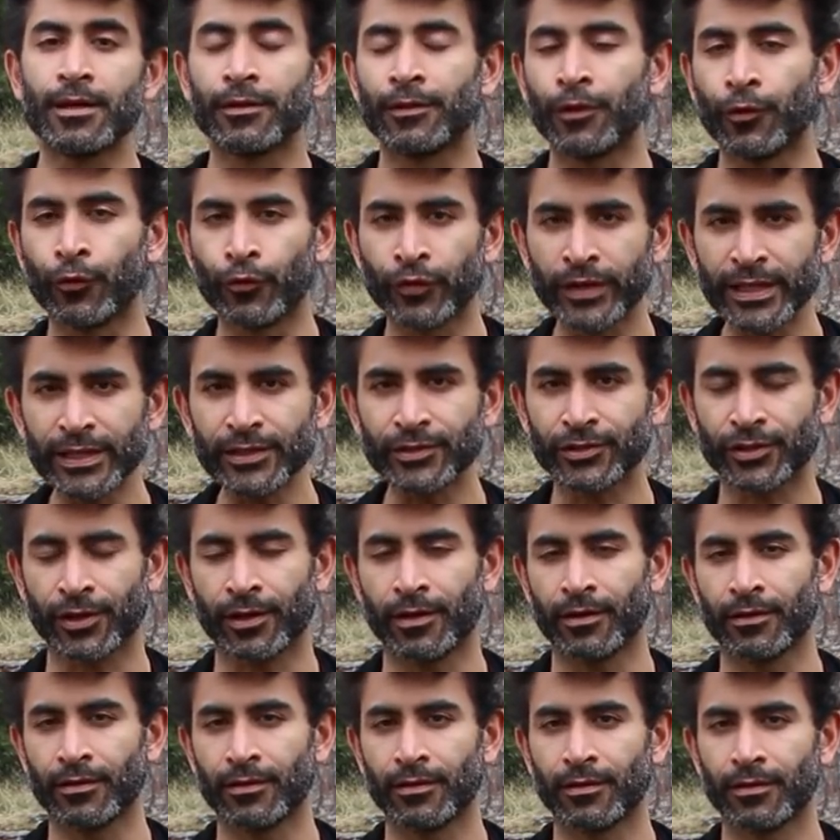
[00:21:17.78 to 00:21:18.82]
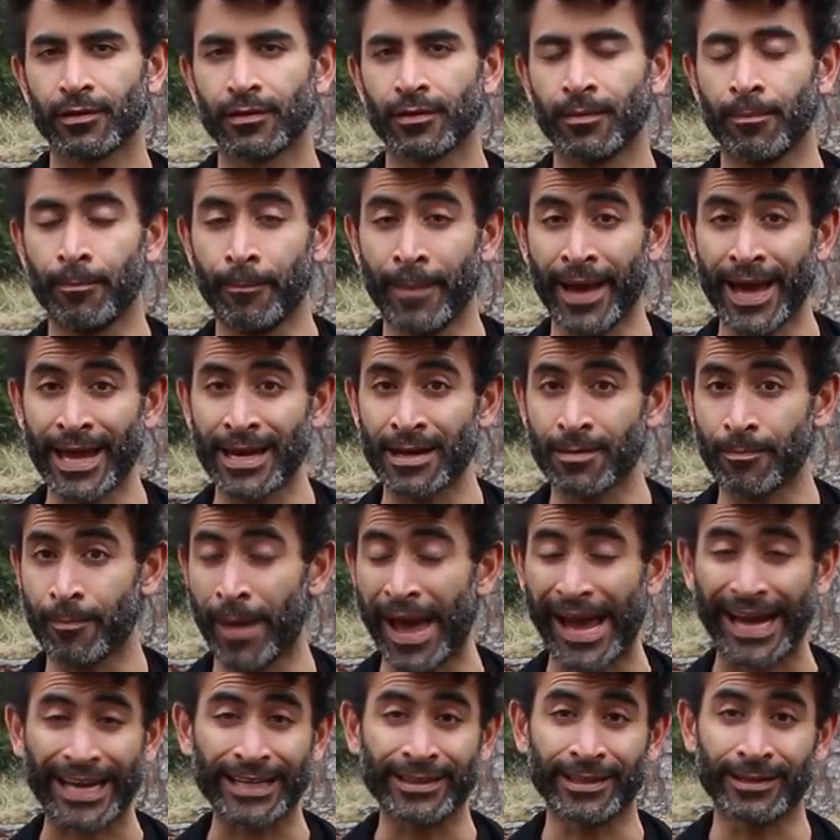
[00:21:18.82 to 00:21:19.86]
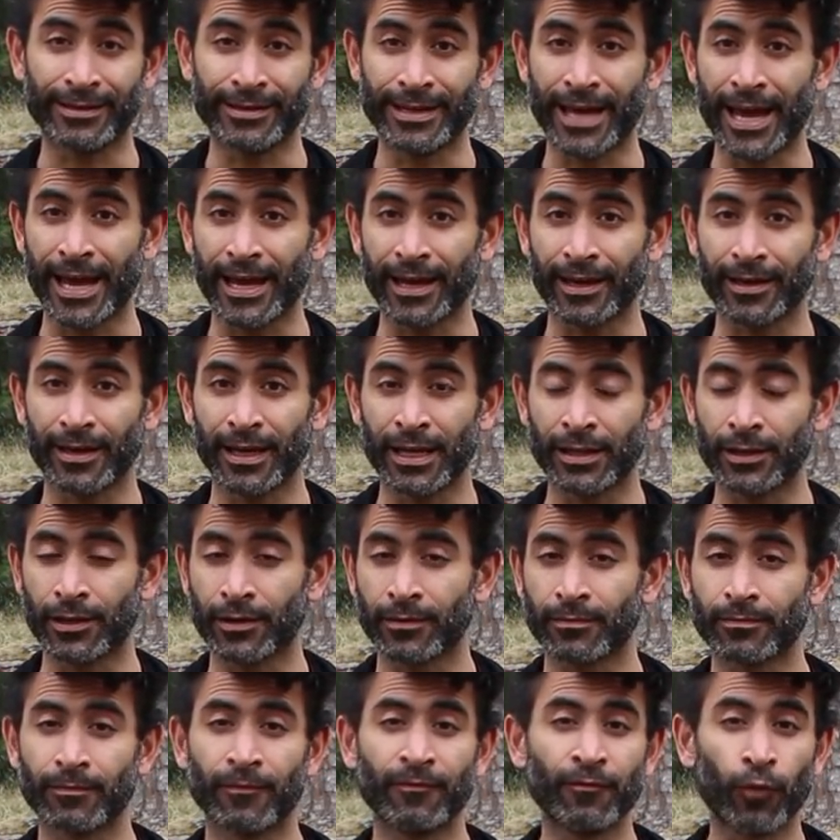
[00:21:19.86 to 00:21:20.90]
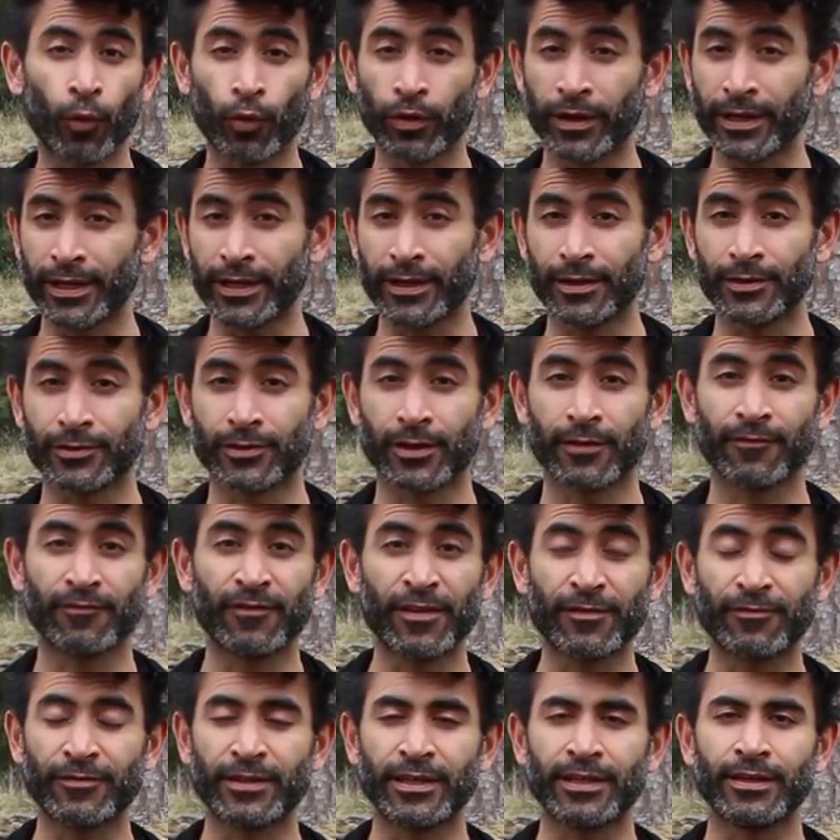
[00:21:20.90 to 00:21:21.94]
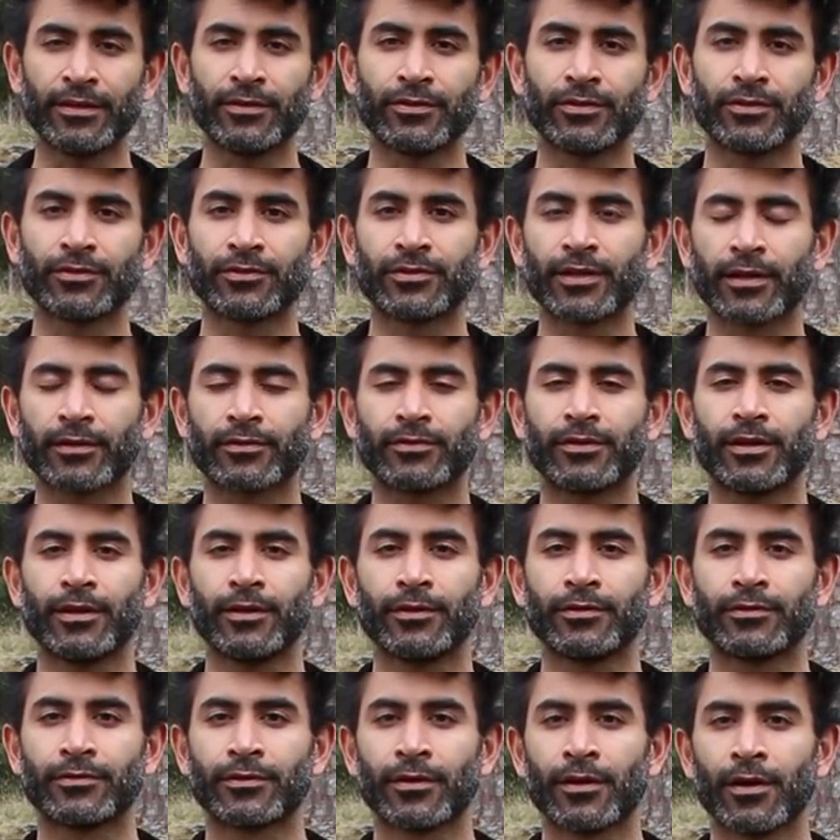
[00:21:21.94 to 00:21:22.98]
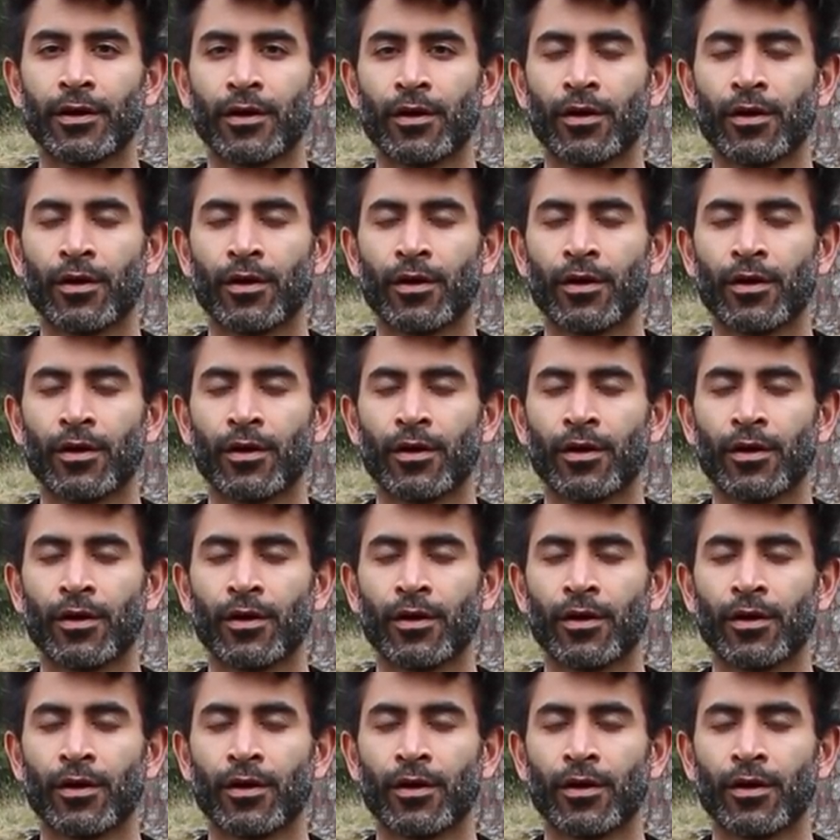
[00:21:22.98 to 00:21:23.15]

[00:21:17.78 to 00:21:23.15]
The reason men back in the day in the 40s and 50s and 60s